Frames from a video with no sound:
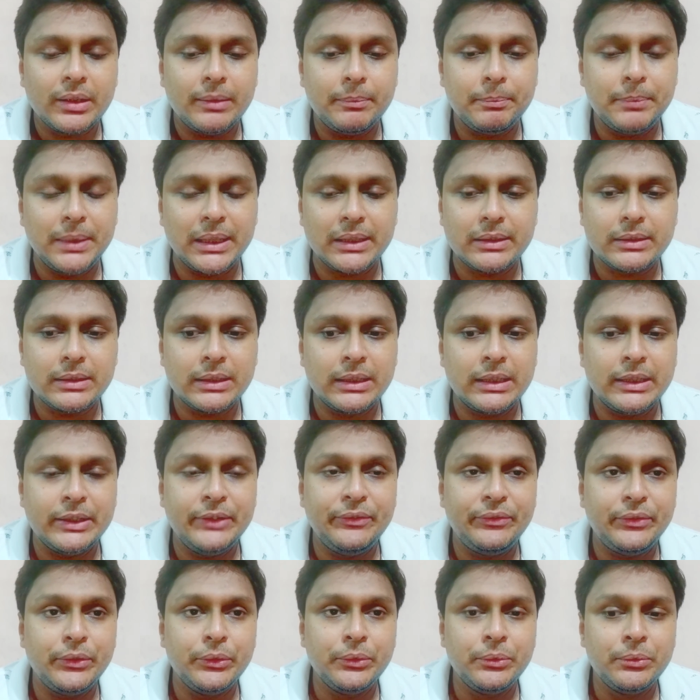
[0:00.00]
But
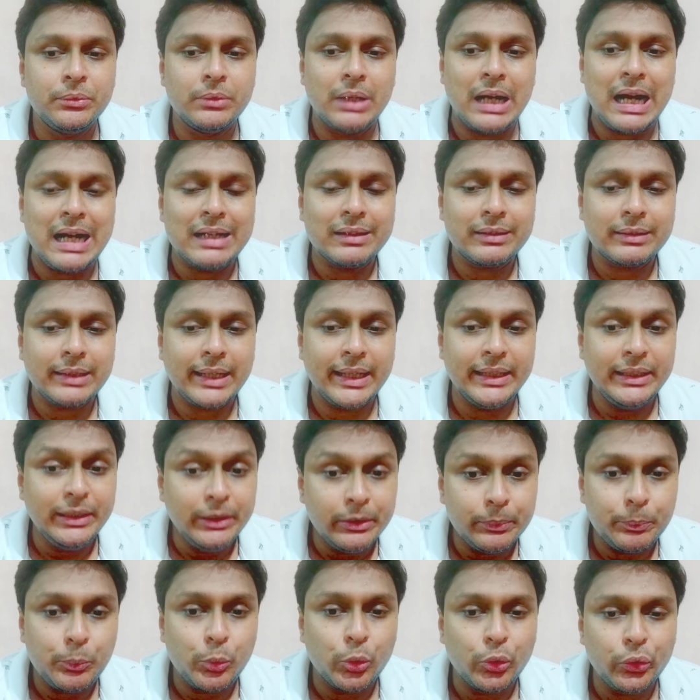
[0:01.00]
if you ask any
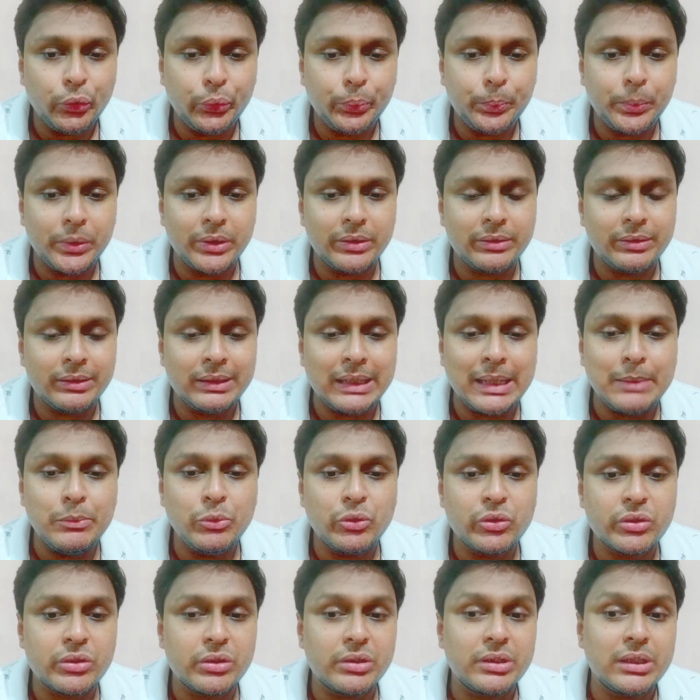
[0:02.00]
sports person, I'm
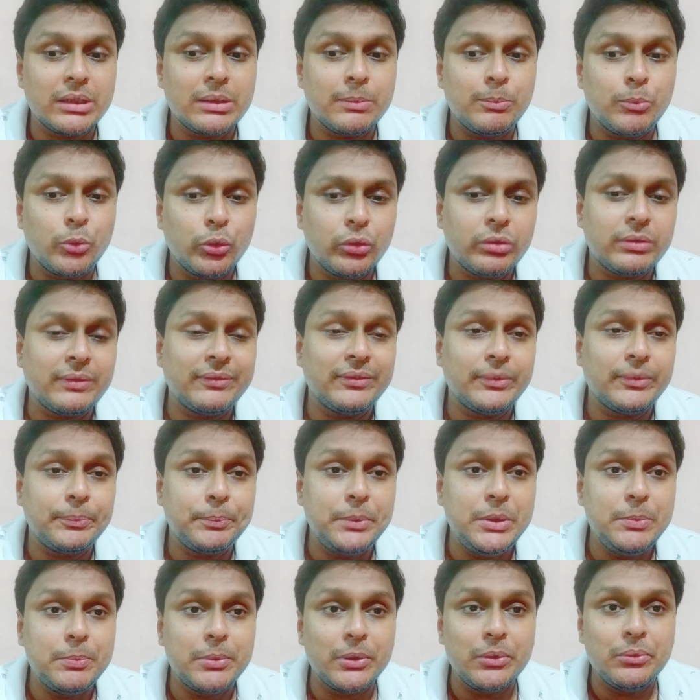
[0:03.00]
sure that most of the
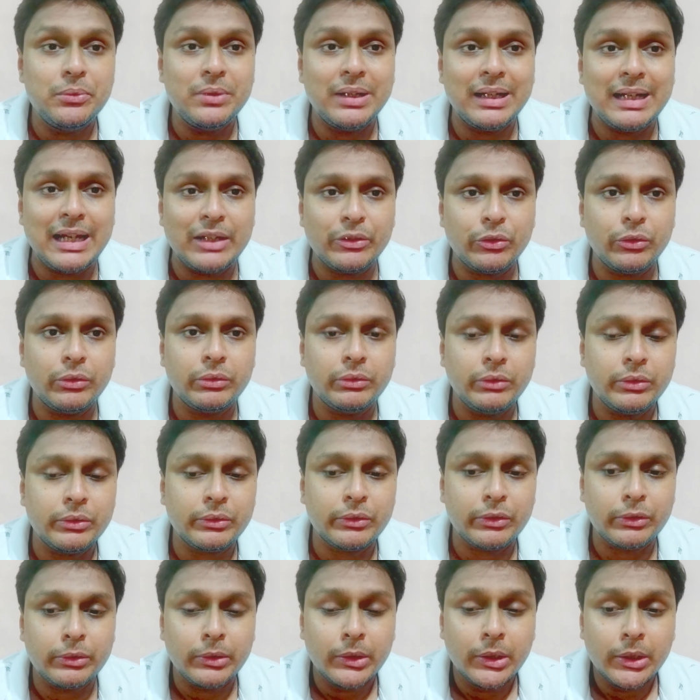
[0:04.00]
people who are
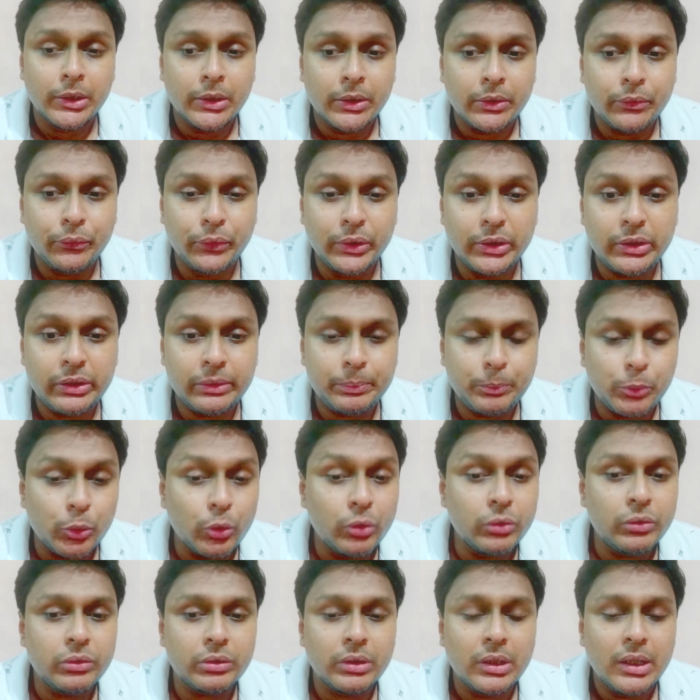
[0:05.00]
associated with
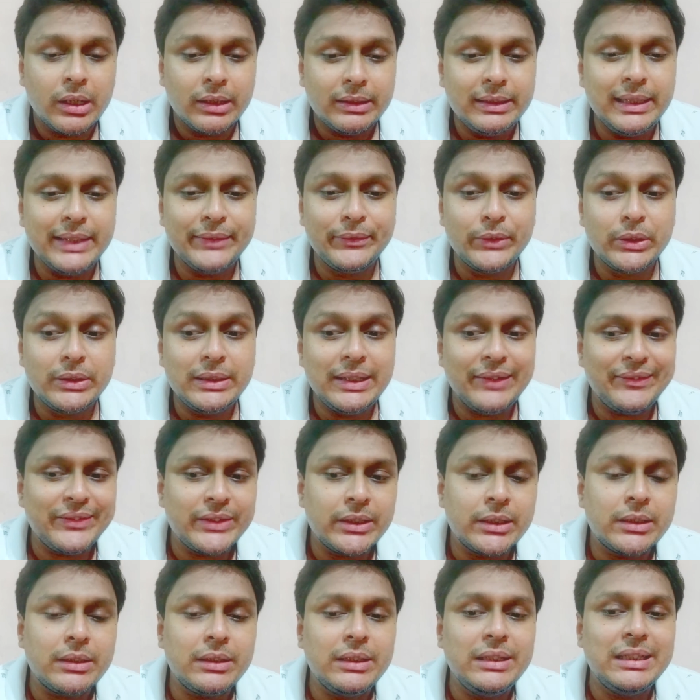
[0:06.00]
sports, they would
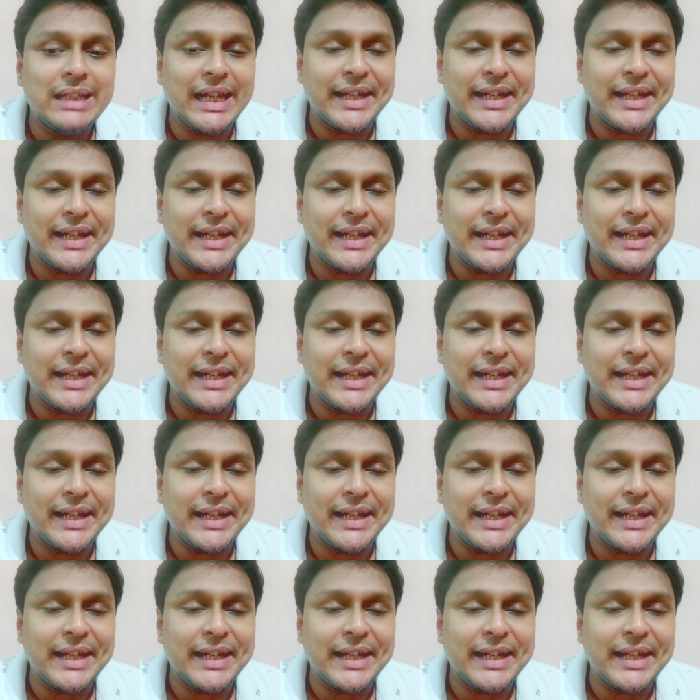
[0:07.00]
definitely